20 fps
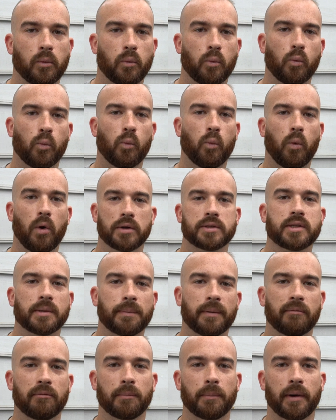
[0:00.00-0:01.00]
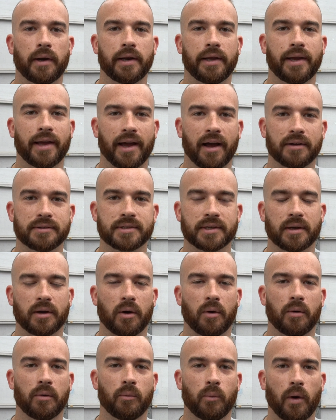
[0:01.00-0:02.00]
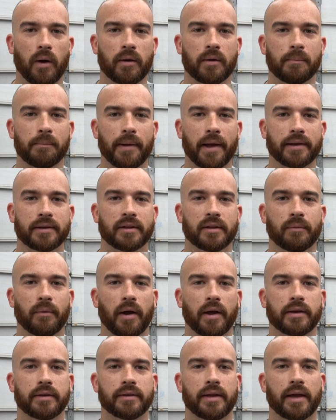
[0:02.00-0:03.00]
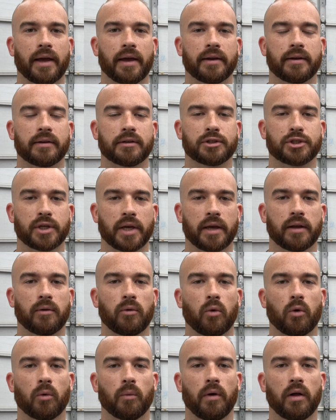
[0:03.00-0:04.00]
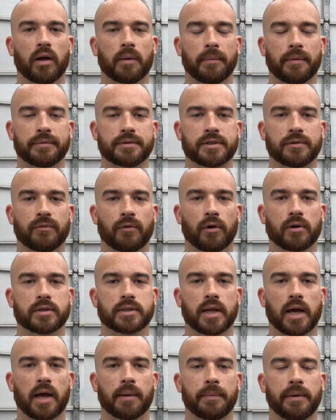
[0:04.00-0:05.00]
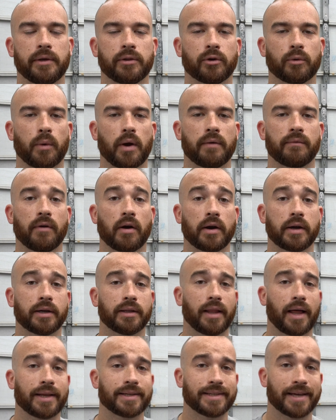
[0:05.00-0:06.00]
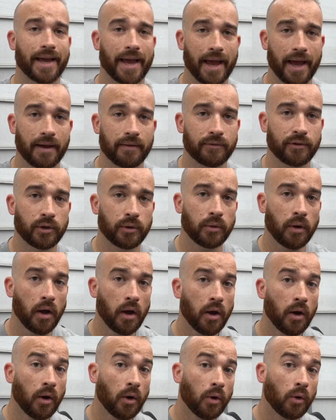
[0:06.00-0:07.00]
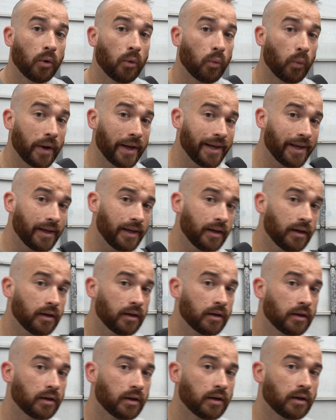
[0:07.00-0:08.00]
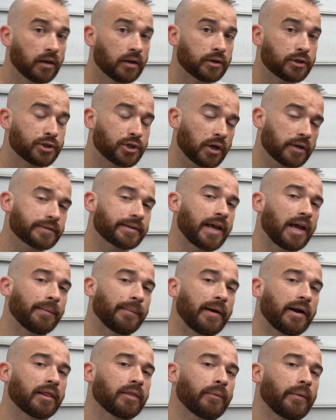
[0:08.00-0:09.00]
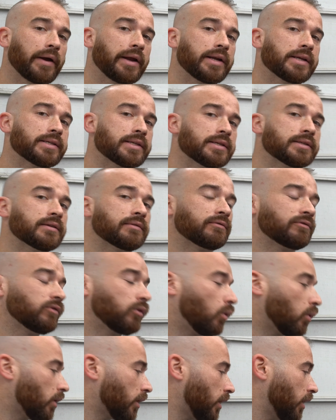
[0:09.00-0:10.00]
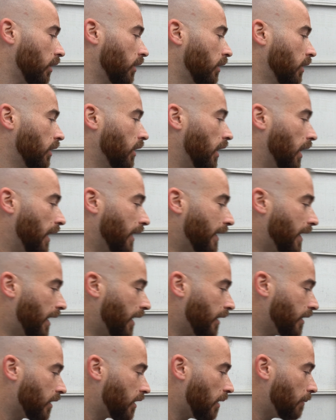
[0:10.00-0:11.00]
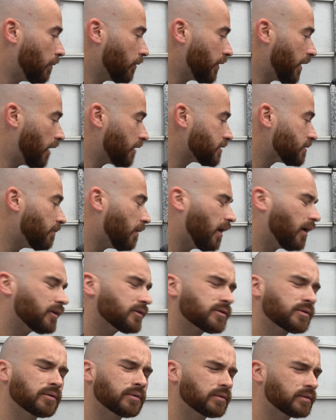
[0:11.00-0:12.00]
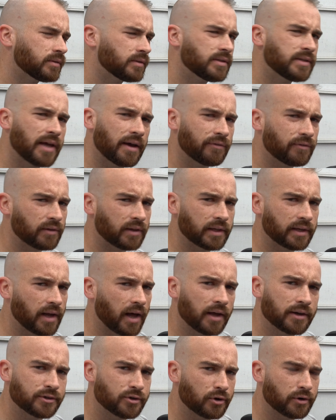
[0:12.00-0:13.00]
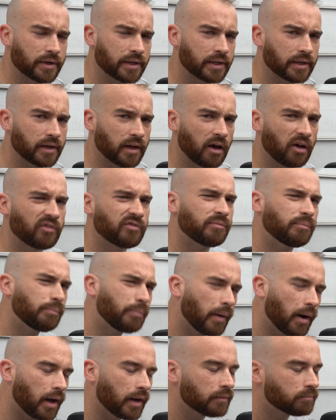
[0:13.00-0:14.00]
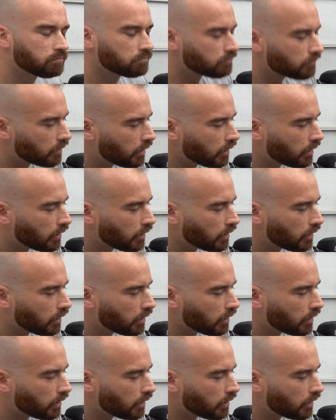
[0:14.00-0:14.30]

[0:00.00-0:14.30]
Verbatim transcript: What's up everybody? How's it going? Welcome back to the Ridin Dad channel or welcome if it's your first time. Either way, very glad to have you. We just came out of the rainy season in Florida. I got a couple thousand miles. Definitely not dirty enough, but